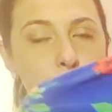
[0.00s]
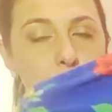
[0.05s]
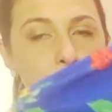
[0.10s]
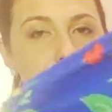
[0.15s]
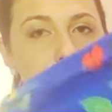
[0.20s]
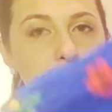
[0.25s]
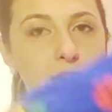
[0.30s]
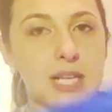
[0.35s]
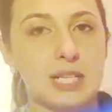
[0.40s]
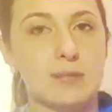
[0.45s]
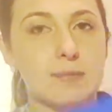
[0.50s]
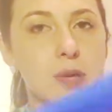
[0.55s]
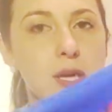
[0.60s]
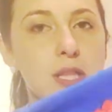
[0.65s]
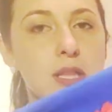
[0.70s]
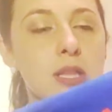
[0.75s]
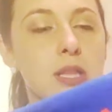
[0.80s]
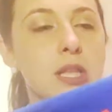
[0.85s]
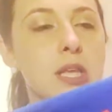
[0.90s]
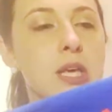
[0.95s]
opened last
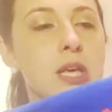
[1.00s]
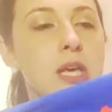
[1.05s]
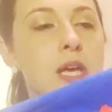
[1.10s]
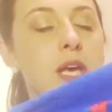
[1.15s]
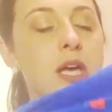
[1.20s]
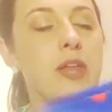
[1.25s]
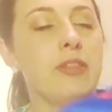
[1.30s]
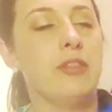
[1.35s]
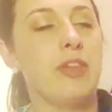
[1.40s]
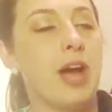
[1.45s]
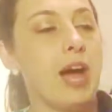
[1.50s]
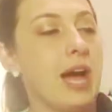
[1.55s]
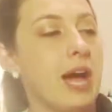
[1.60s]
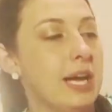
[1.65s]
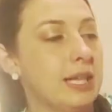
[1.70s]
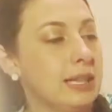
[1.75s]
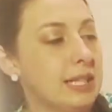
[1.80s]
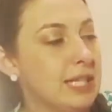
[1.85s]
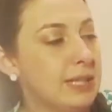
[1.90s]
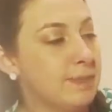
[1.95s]
month that
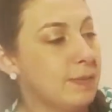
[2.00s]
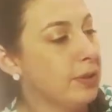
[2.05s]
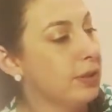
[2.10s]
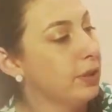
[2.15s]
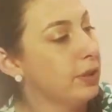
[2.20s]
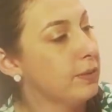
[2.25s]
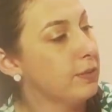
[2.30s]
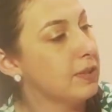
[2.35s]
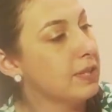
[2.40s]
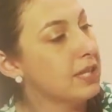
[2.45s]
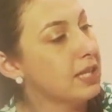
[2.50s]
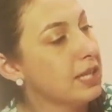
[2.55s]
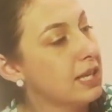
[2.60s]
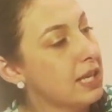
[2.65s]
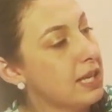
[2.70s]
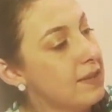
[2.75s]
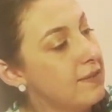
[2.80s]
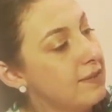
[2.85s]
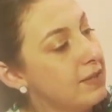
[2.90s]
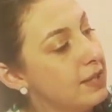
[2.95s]
had these balloon
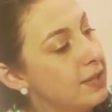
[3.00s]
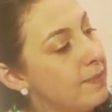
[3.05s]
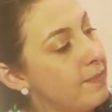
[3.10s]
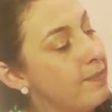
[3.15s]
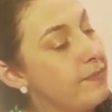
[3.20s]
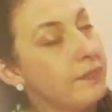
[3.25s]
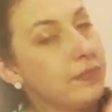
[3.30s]
sleeves